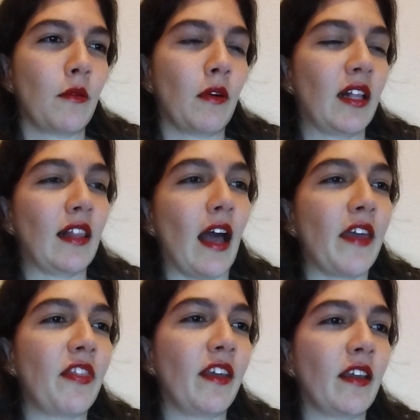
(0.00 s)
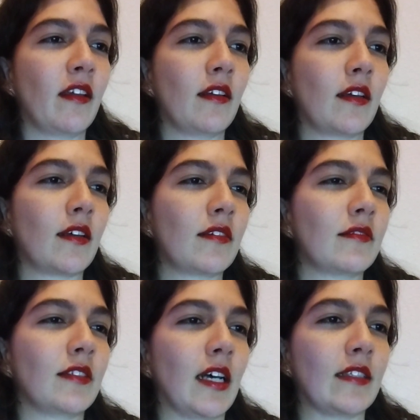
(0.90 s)
Well, I think
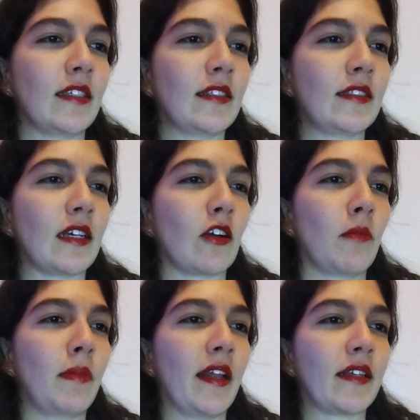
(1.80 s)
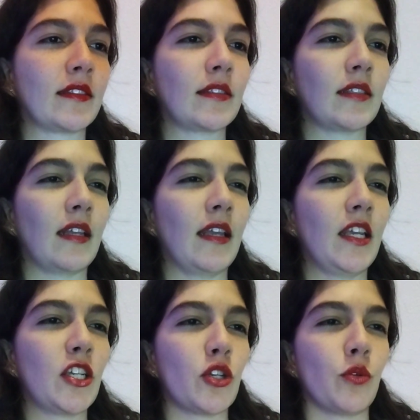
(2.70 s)
that this is a complex
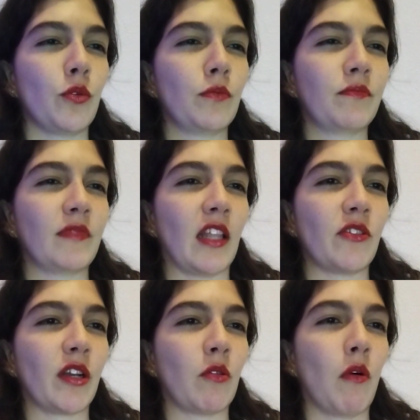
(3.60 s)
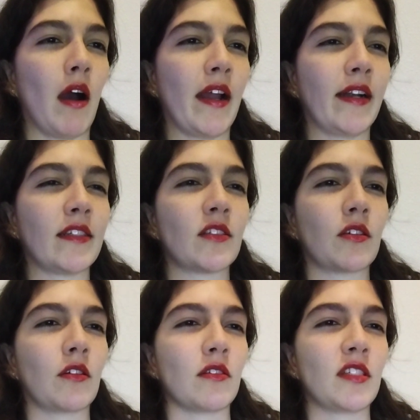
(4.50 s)
issue that
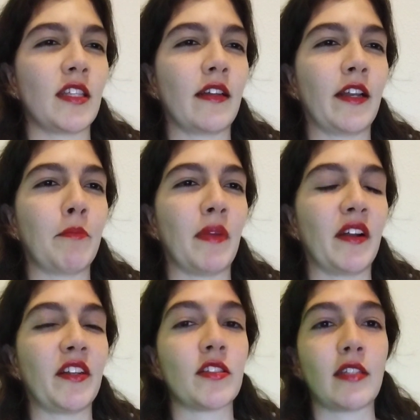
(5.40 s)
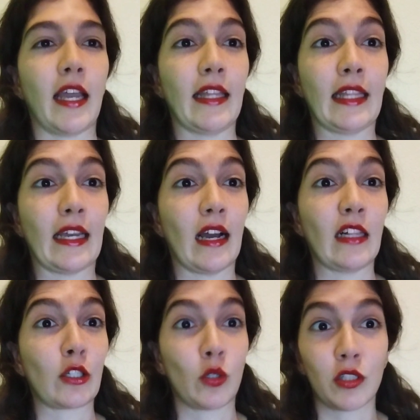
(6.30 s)
requires considering various
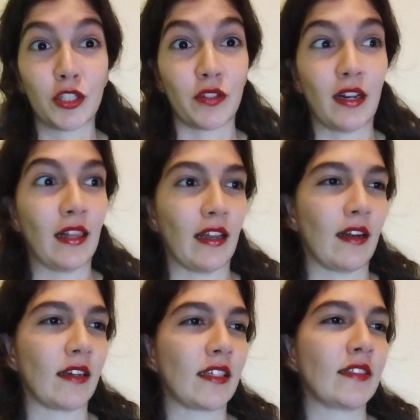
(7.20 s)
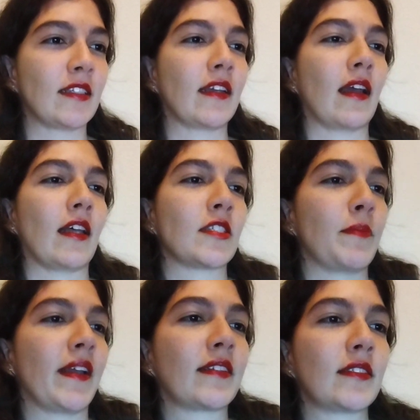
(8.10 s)
ethical, cultural, and artistic
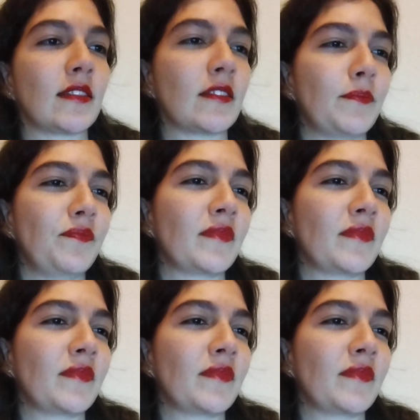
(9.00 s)
aspects.